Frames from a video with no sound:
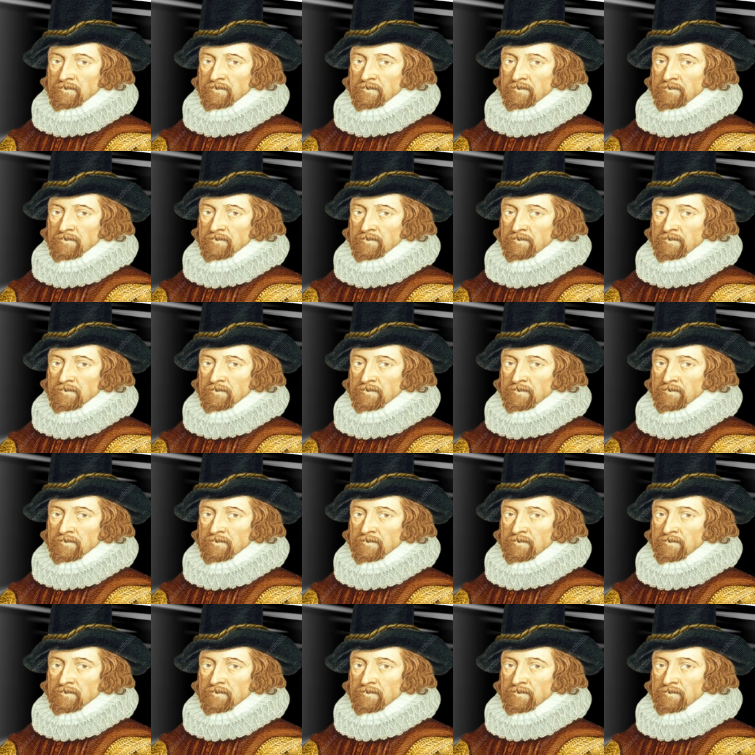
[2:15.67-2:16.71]

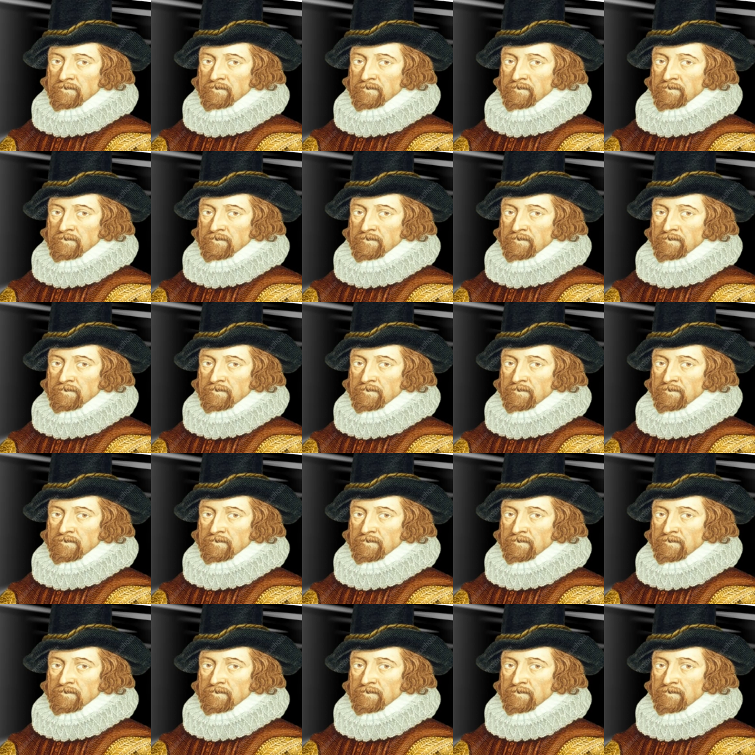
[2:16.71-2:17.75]

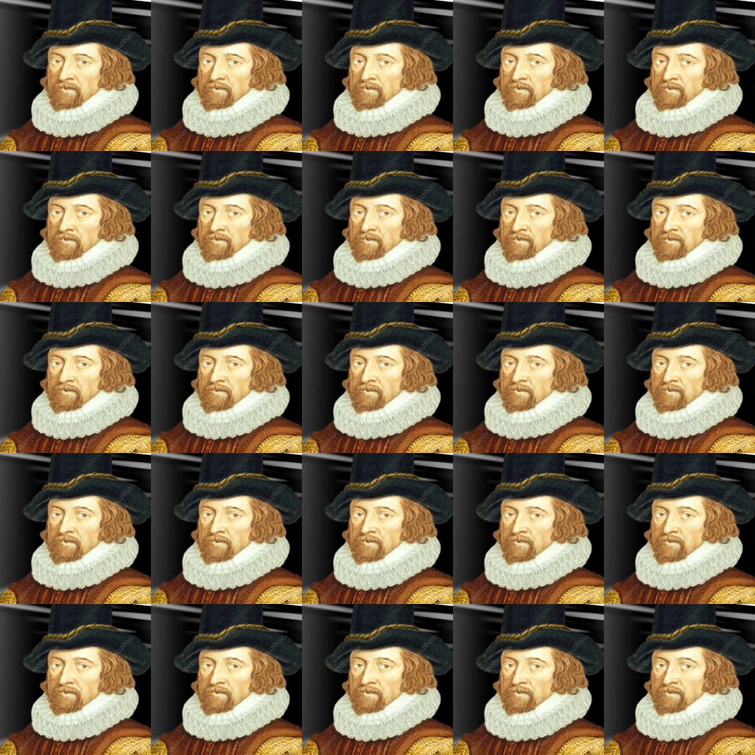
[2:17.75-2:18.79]

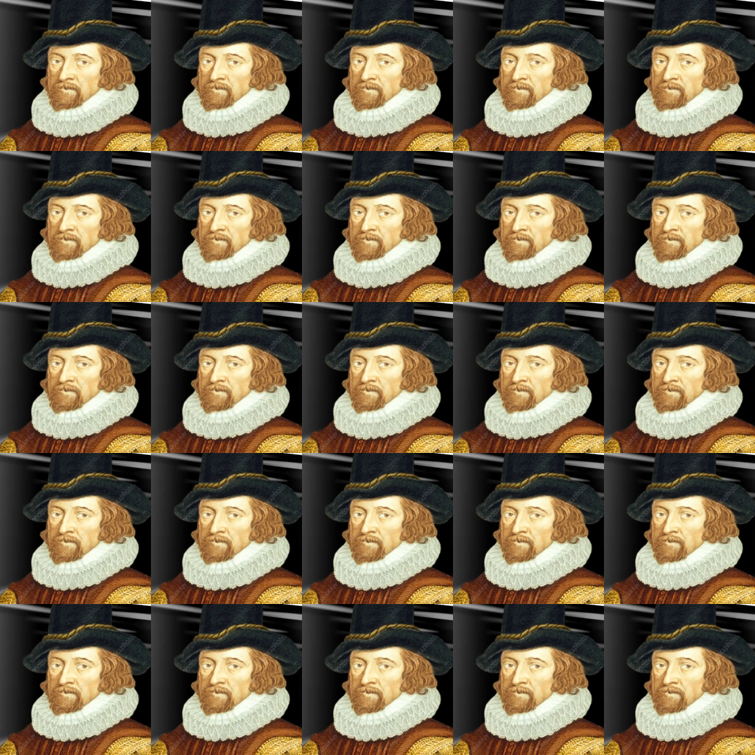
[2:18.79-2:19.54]
The face doesn't move, so there is nothing to read.